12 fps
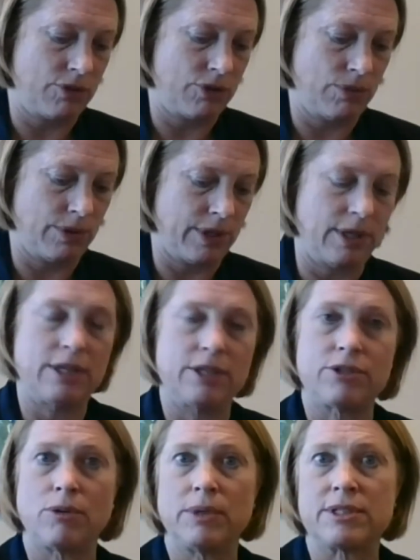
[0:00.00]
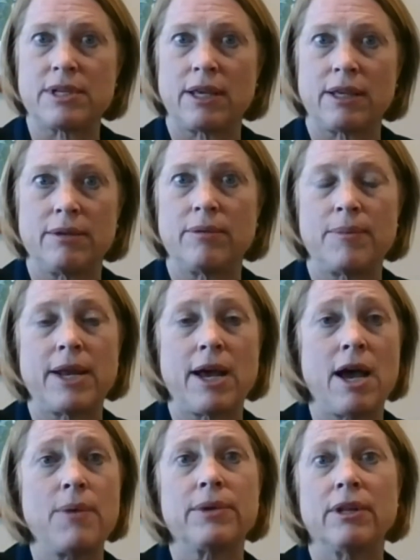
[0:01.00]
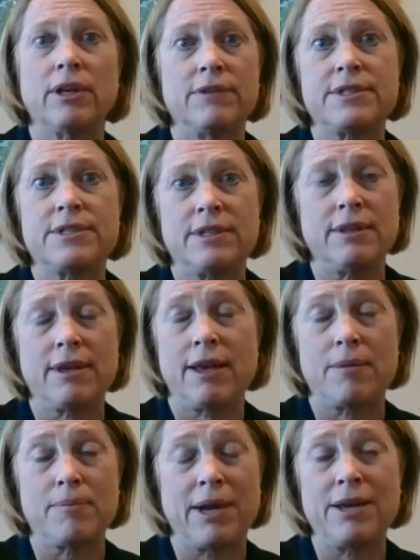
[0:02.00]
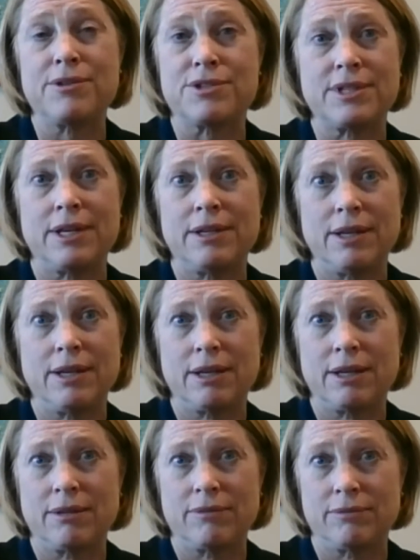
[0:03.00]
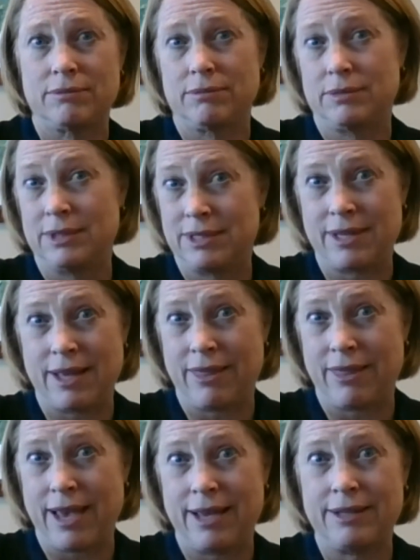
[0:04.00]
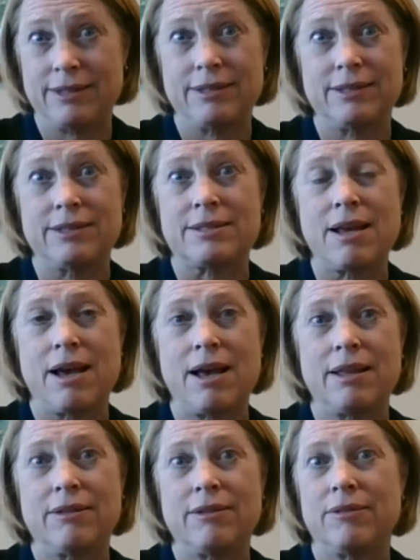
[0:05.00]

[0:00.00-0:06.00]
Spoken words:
toured it, and he told me exactly. I mean, I would love to see that. My understanding, is that that is not